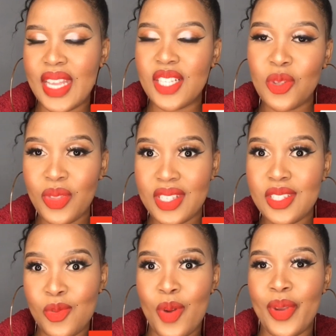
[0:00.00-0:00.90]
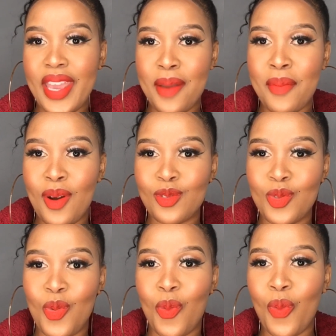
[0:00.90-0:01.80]
So this is what we came out
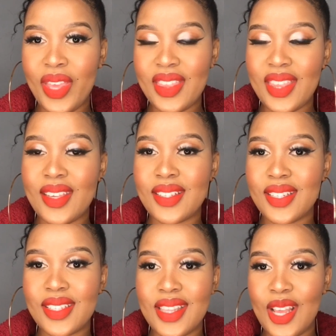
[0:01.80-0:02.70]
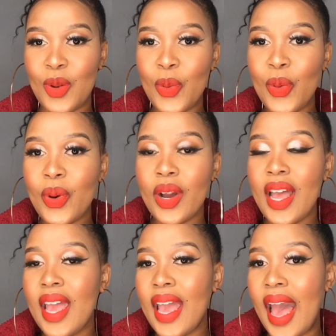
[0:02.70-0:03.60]
with. This is the look.
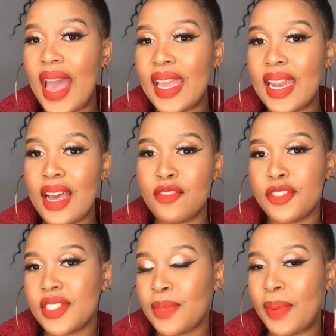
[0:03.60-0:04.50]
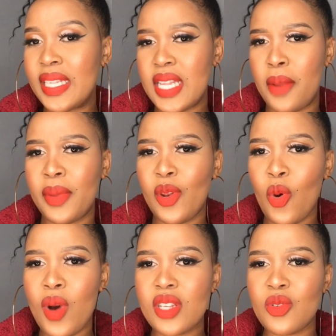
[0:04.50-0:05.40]
I love it. Please let me
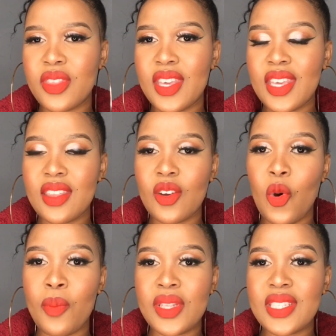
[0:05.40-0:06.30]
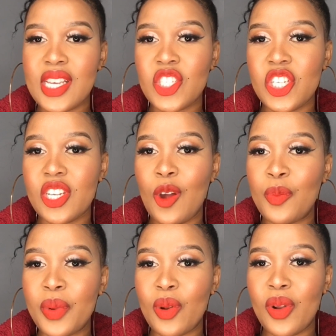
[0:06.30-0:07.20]
know what you think in the comment section
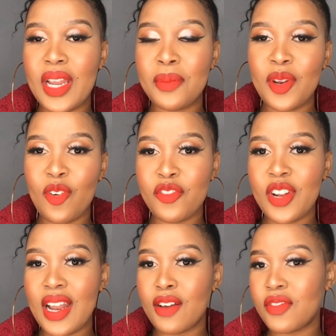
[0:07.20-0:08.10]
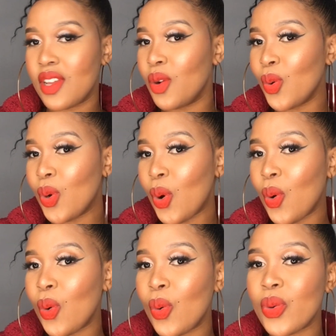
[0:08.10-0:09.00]
down below. Let me know if you love the look
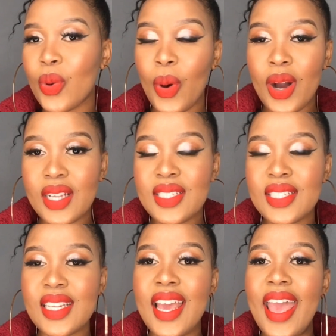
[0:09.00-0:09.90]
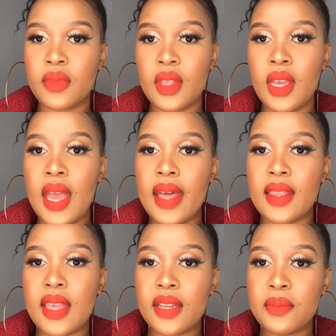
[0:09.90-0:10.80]
or not.
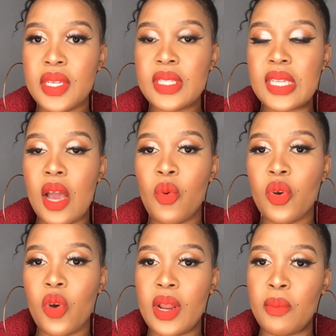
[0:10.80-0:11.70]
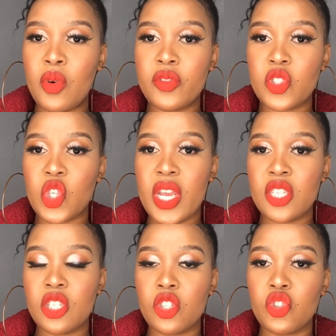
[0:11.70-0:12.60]
That means now we're gonna move
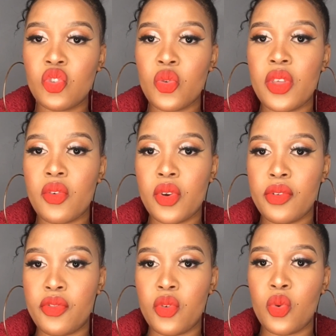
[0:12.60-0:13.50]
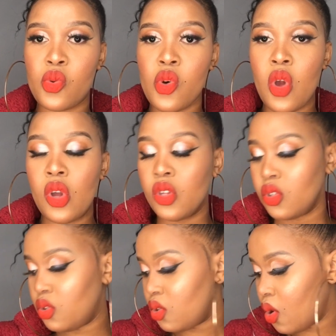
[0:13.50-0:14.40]
straight to the review.
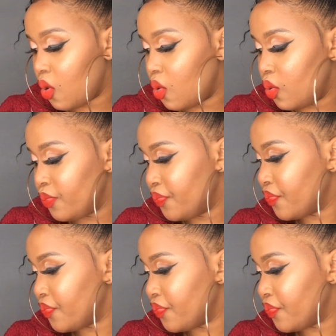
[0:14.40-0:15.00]
So